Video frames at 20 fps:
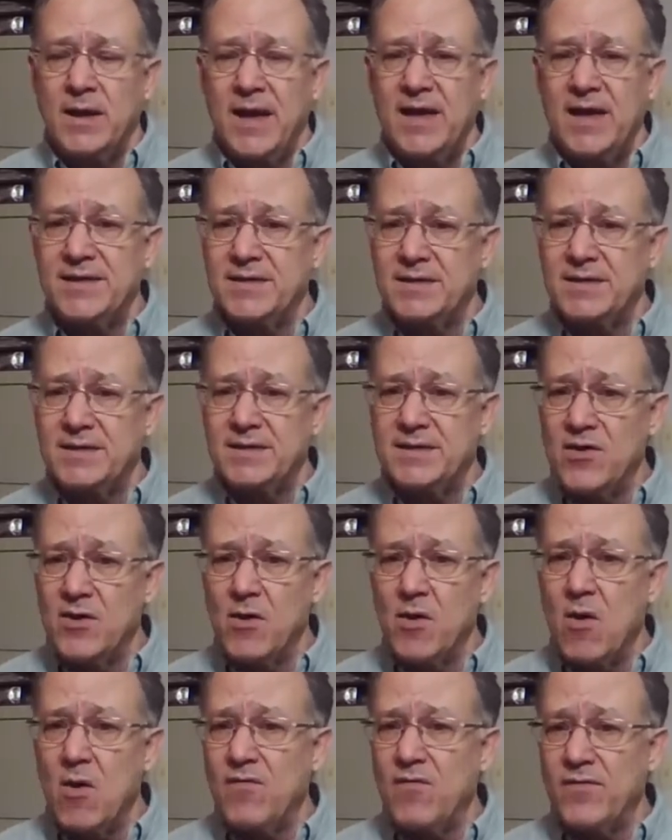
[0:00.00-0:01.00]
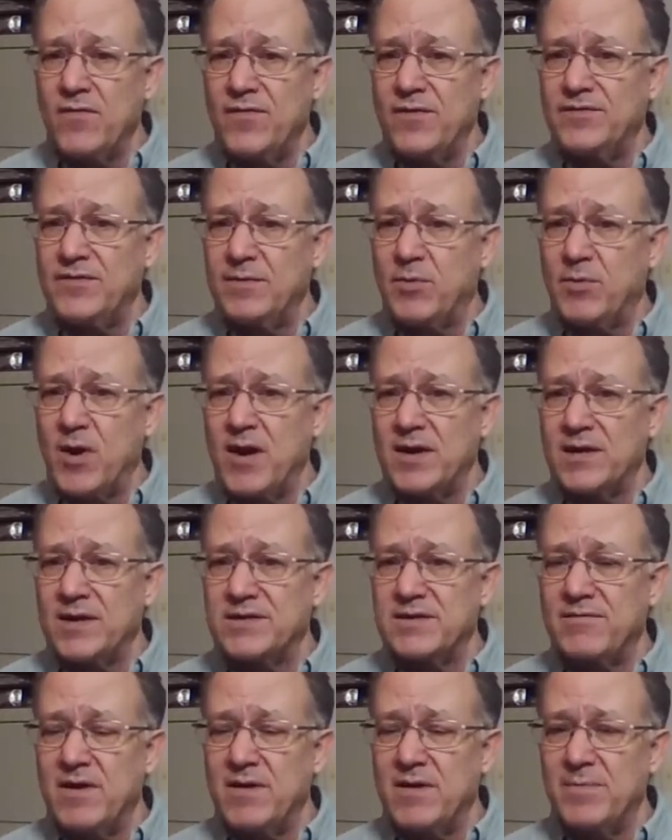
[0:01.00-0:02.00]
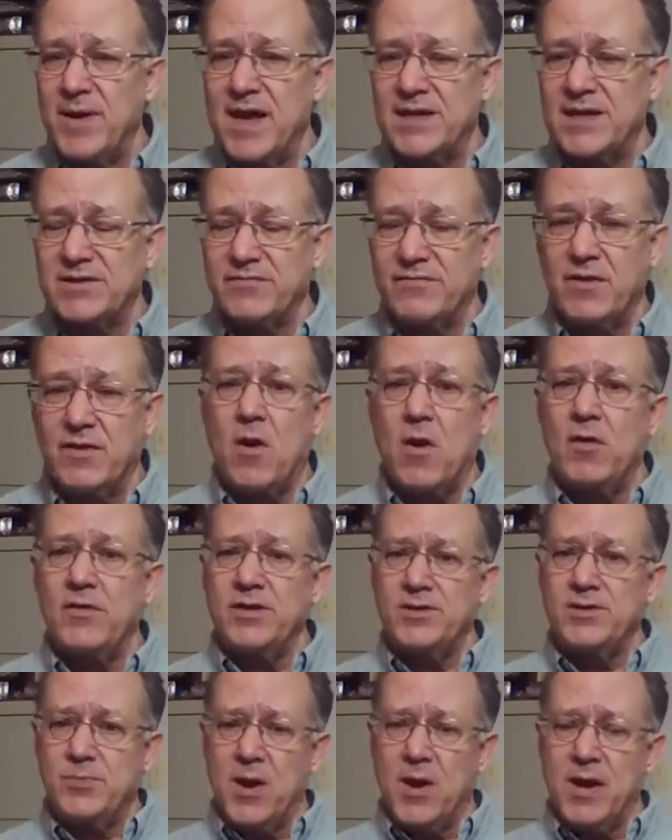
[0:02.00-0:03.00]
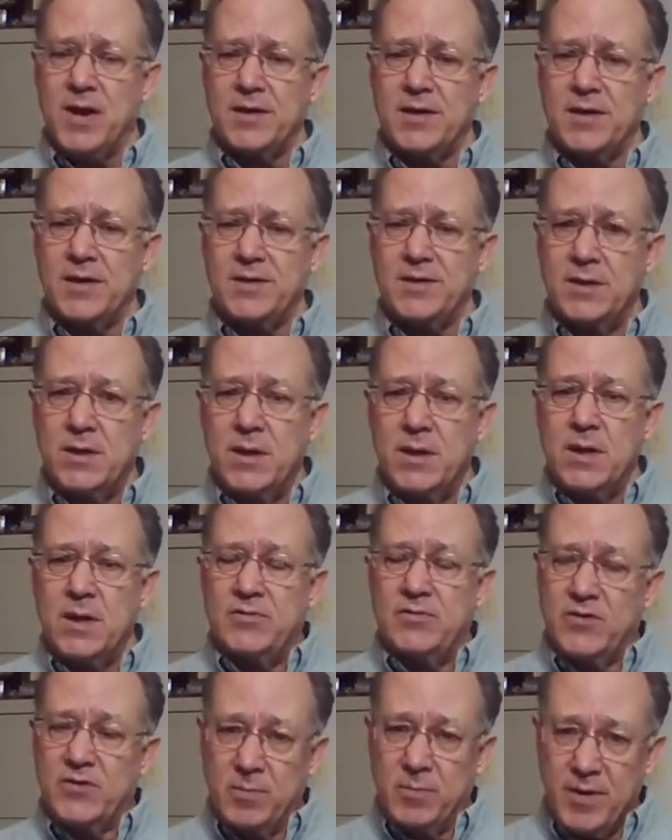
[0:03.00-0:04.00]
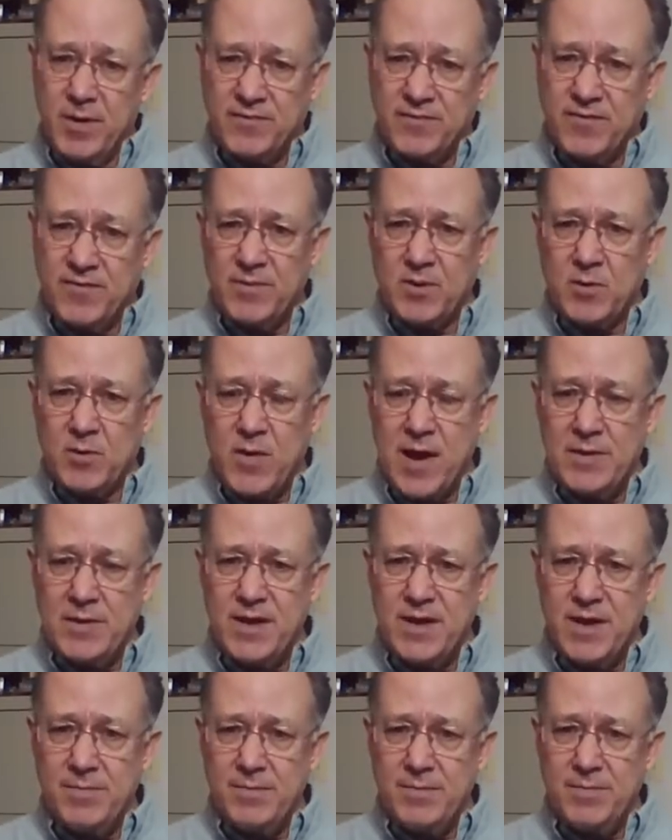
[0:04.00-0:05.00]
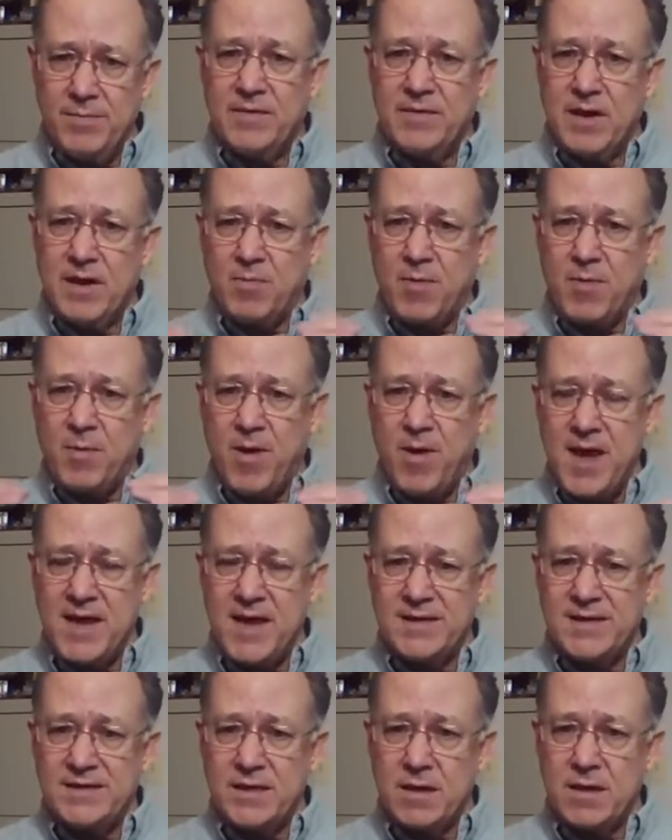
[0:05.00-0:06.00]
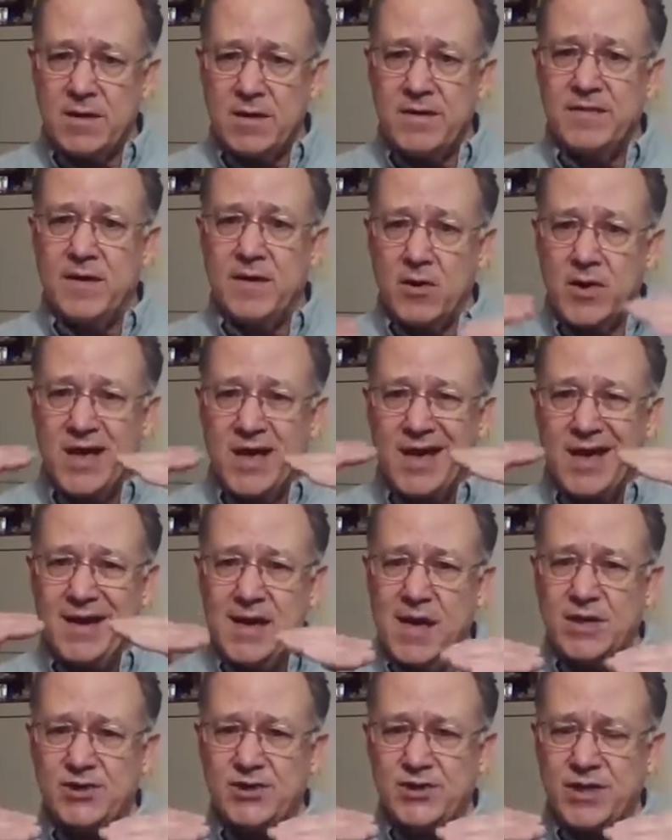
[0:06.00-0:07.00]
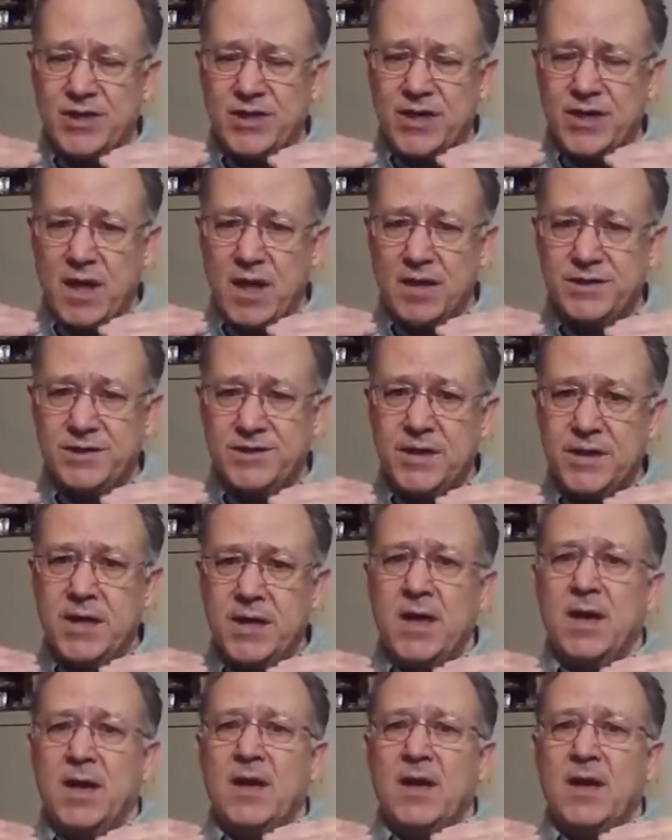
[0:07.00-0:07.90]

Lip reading: And today there are over 50 products of Onpassive. All these products, they're built from the ground up. They are proprietary. They are cutting edge technology.